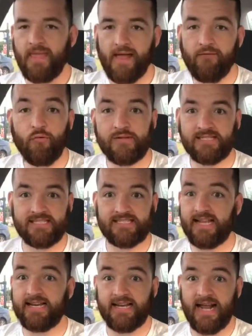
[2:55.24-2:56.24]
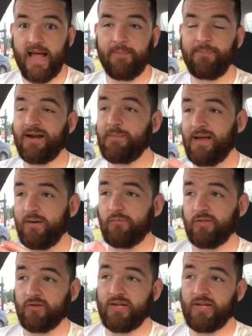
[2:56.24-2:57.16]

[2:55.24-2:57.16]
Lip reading: everyone's excited to hop out of bed when